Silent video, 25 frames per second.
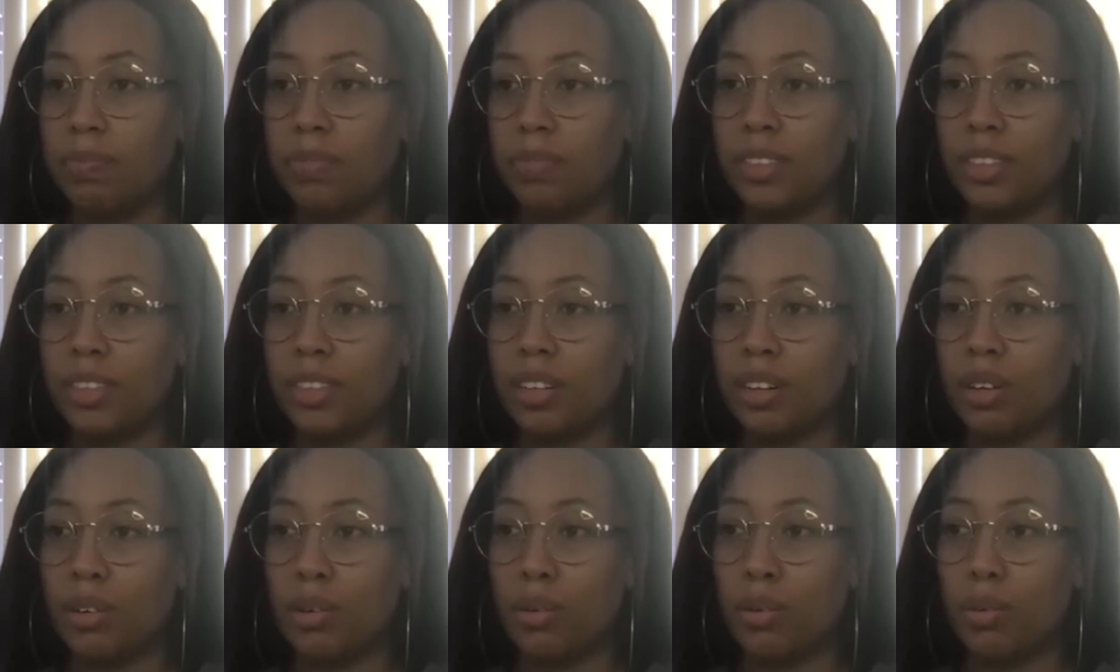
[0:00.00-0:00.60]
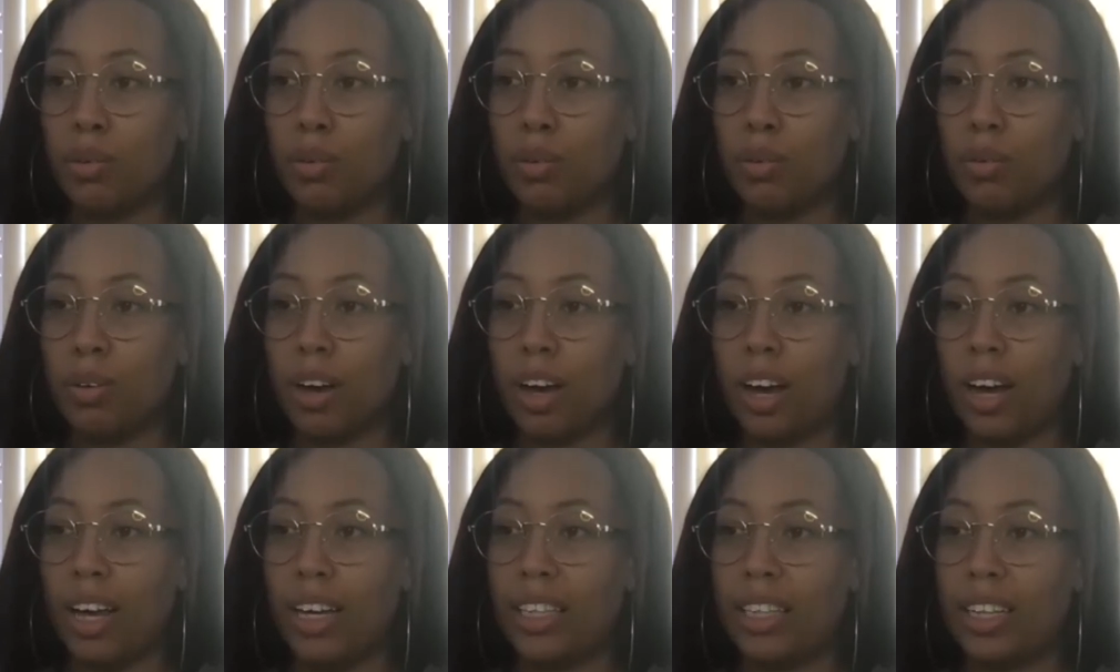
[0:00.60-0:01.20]
So
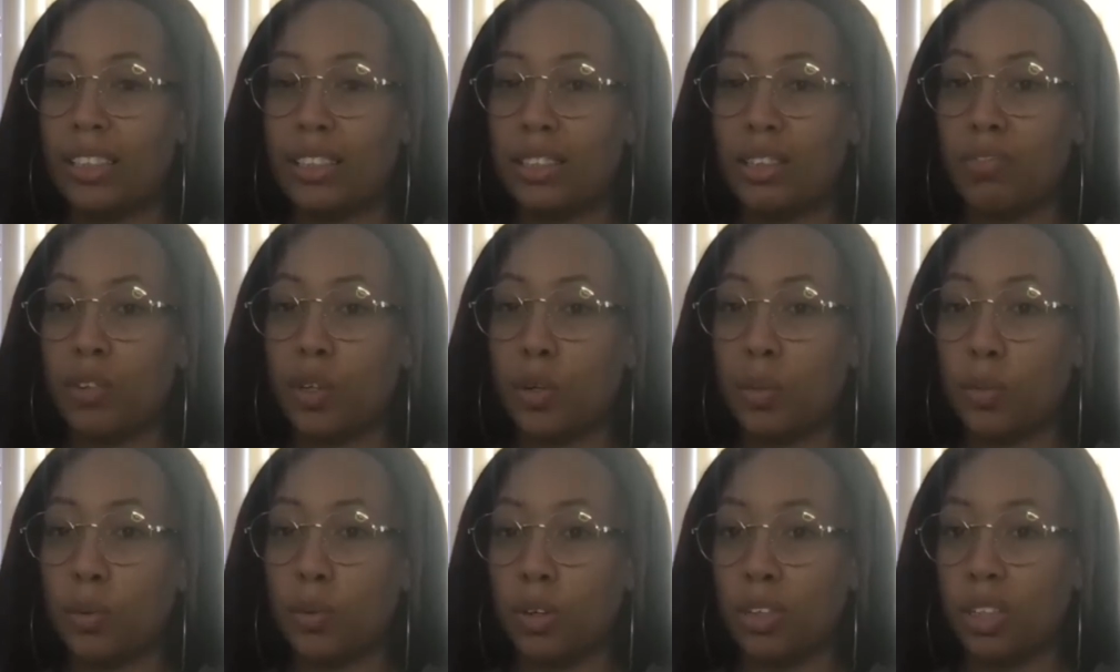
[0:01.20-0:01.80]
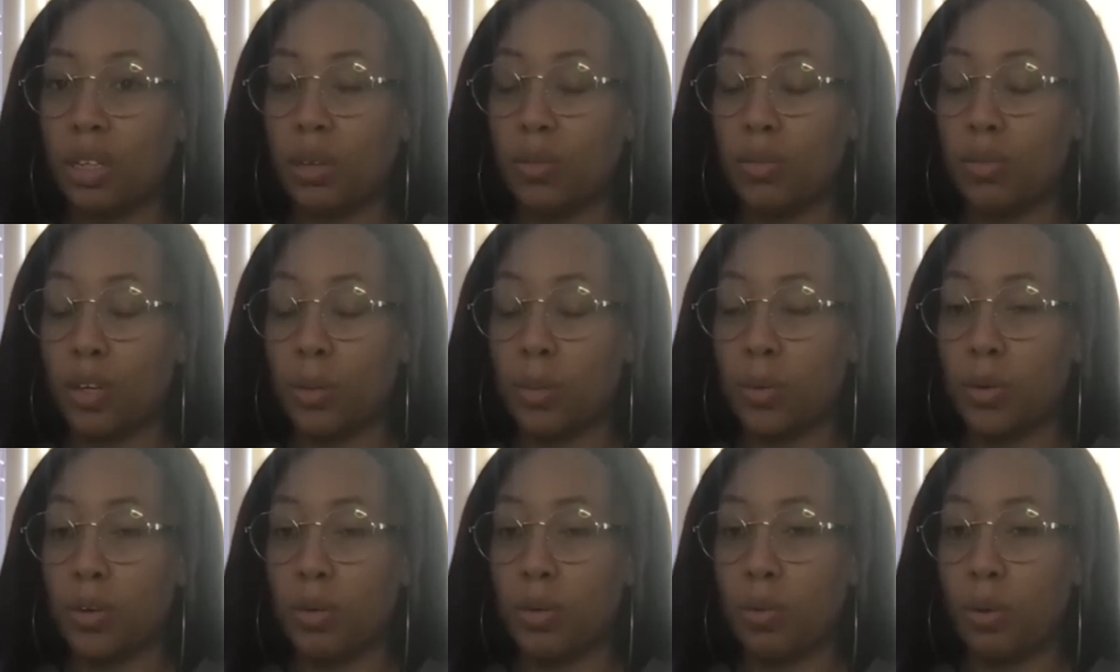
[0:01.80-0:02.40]
I guess it felt more
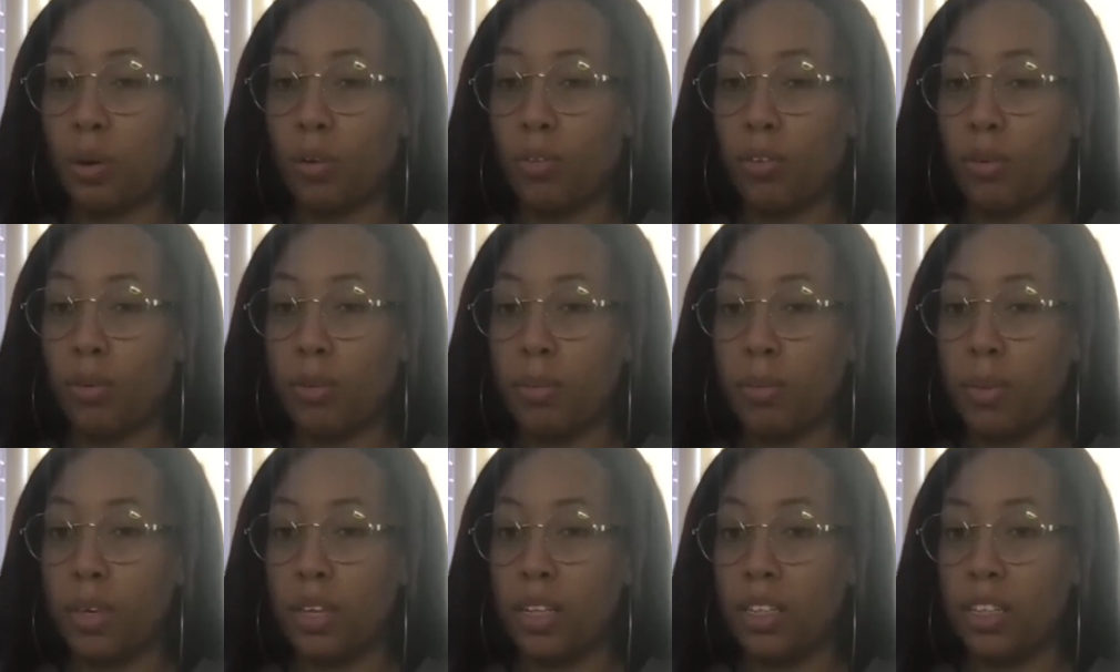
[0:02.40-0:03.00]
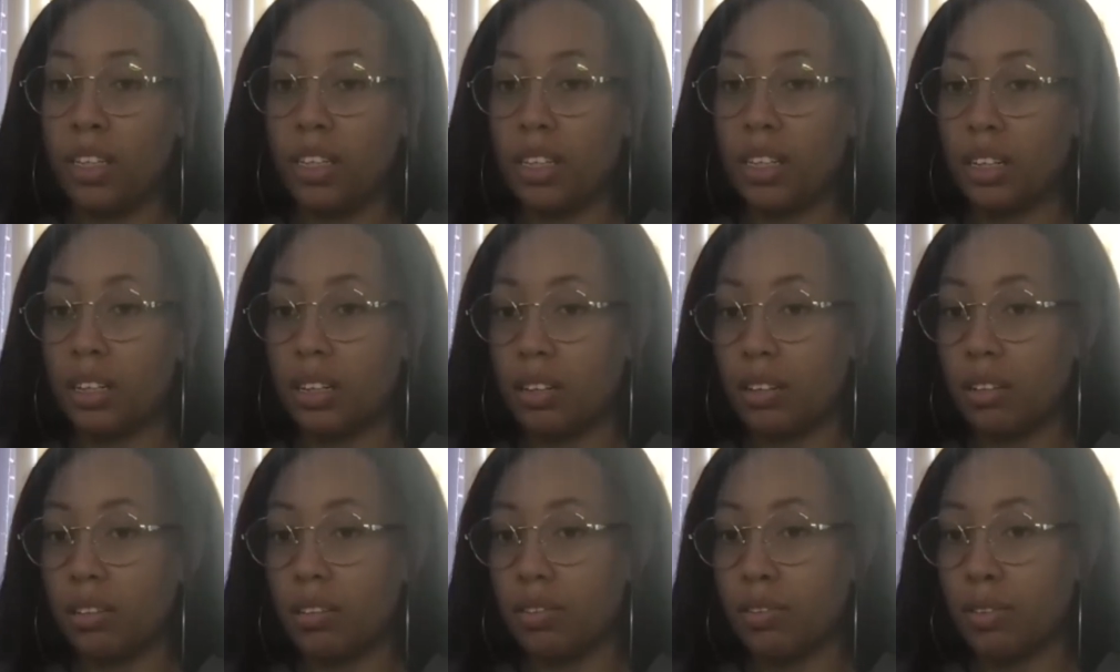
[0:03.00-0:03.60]
comfortable and more
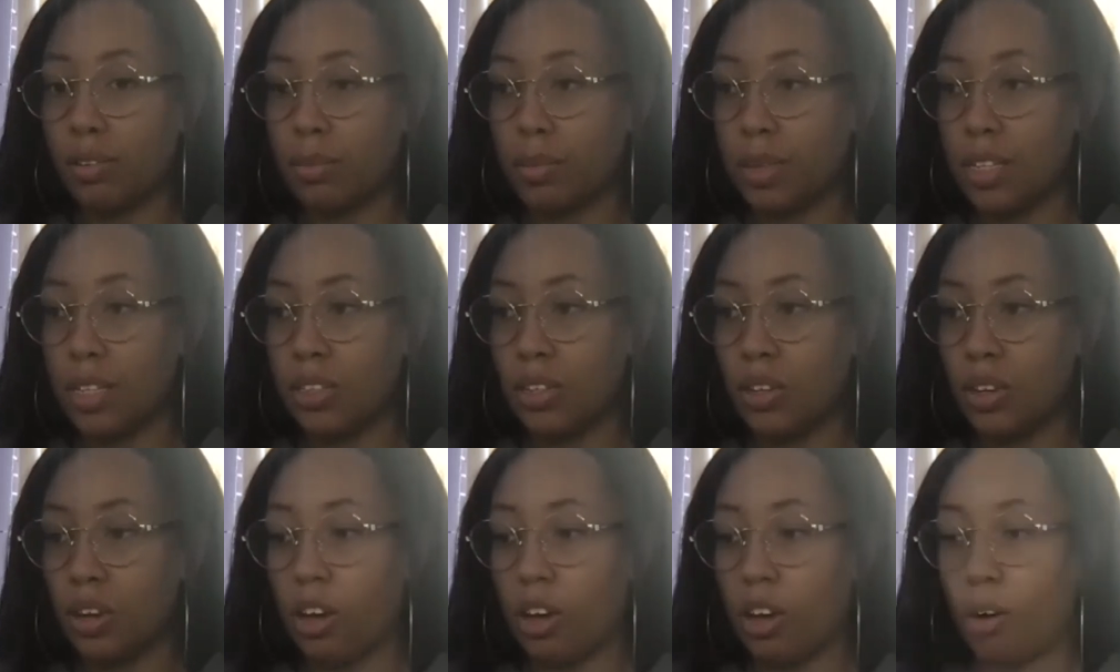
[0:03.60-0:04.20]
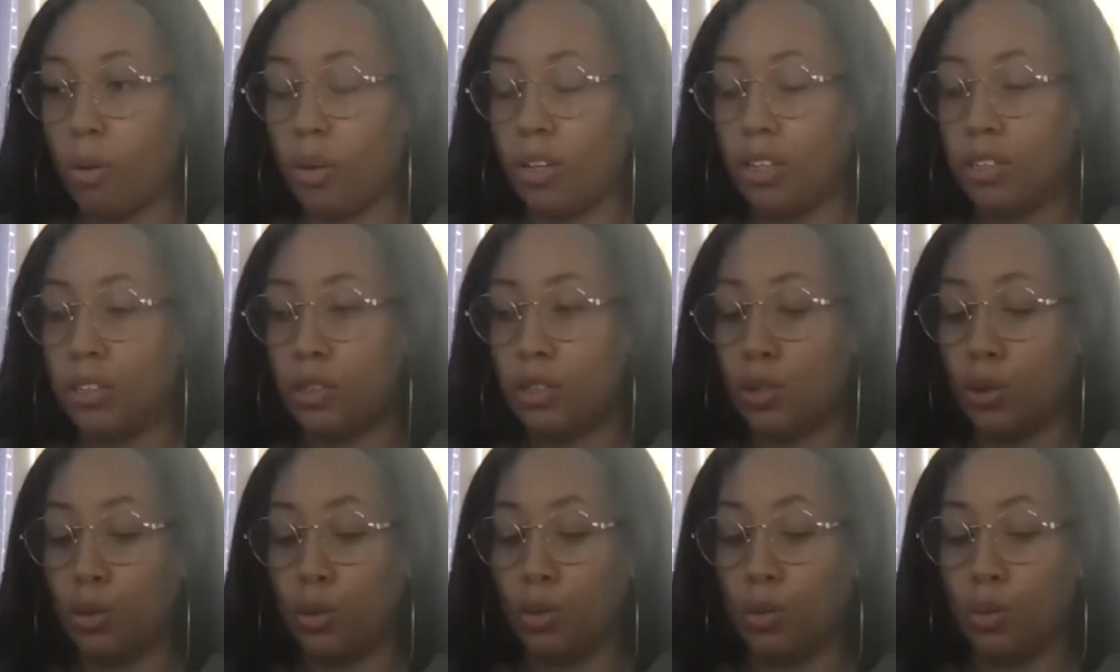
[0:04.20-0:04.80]
familiar for me to go
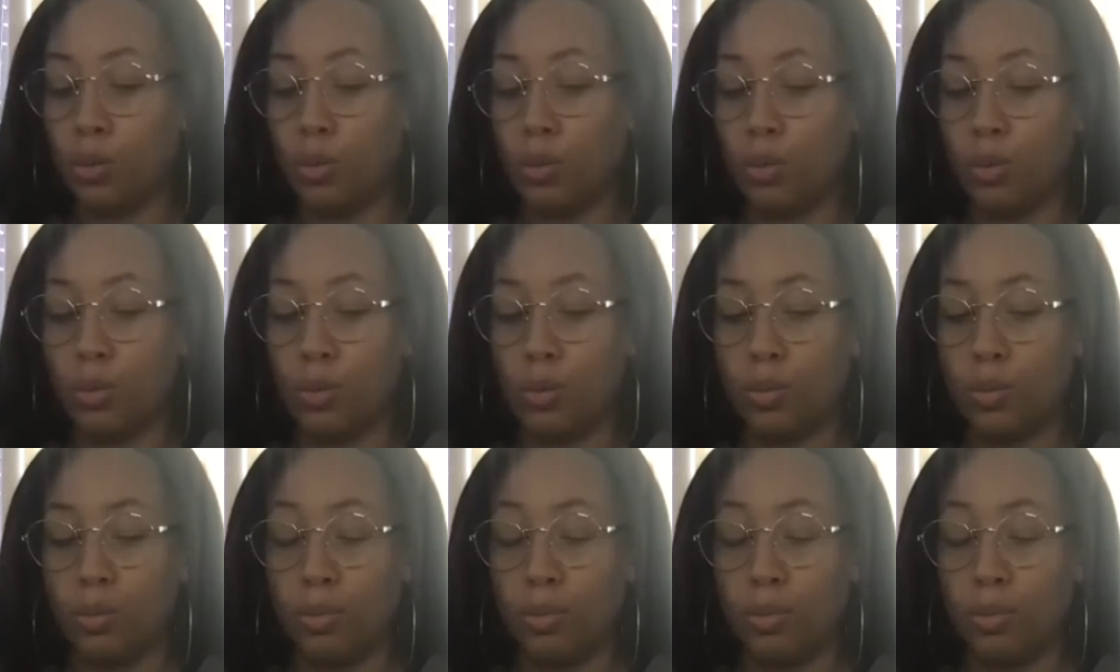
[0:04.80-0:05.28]
into